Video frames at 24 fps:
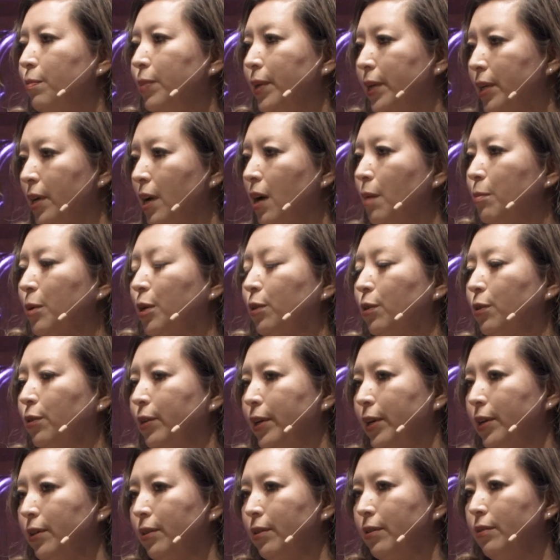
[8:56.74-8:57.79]
become a
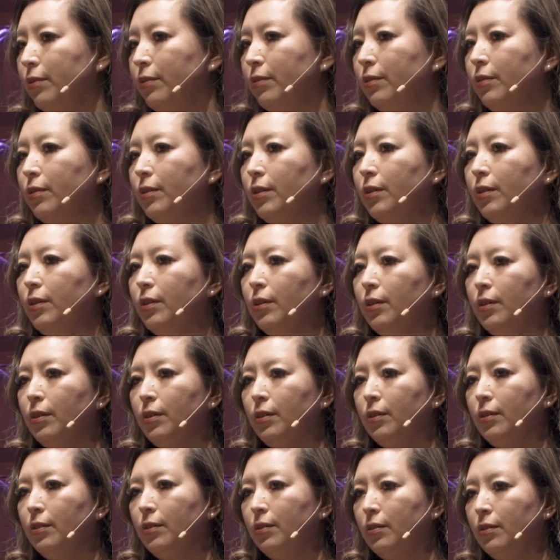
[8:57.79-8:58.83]
lawyer,
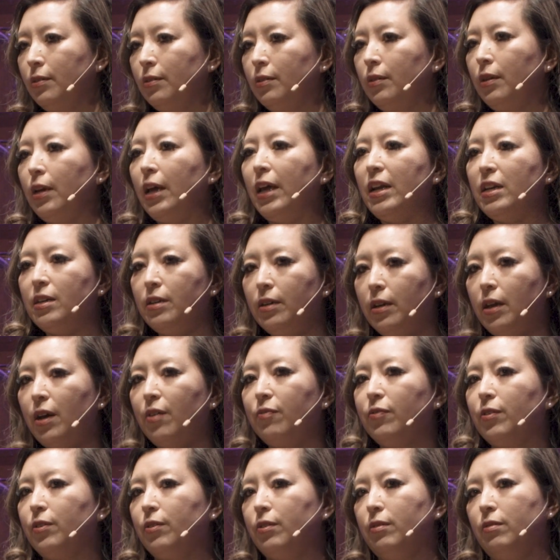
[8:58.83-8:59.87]
and
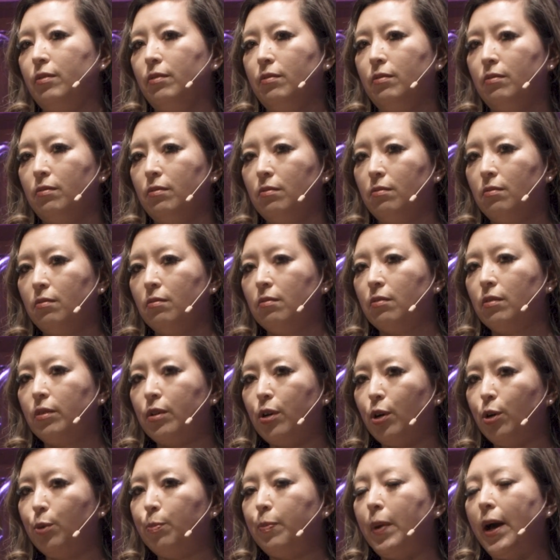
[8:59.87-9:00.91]
never
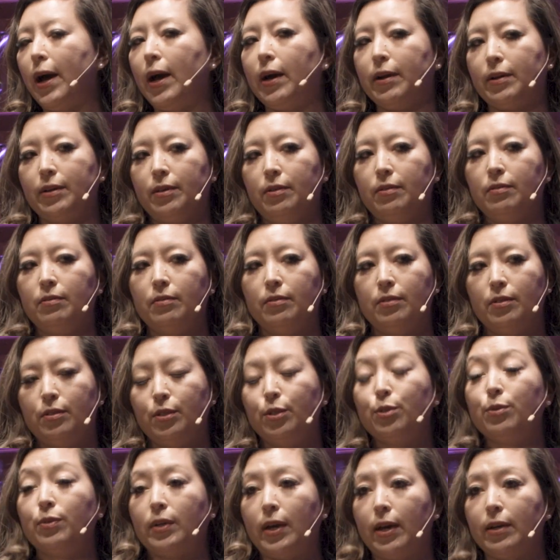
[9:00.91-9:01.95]
go back
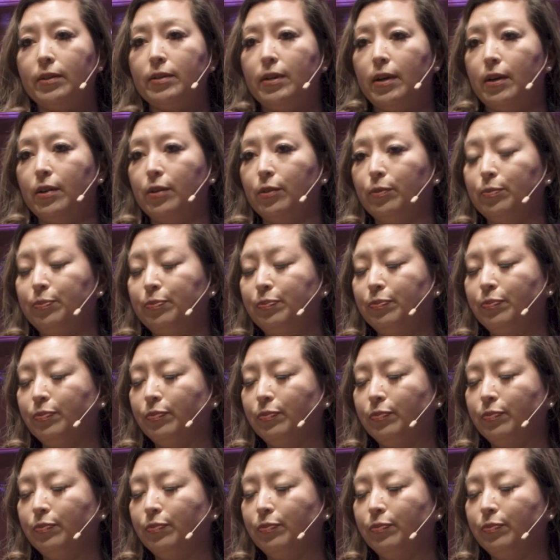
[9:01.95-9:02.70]
to that town.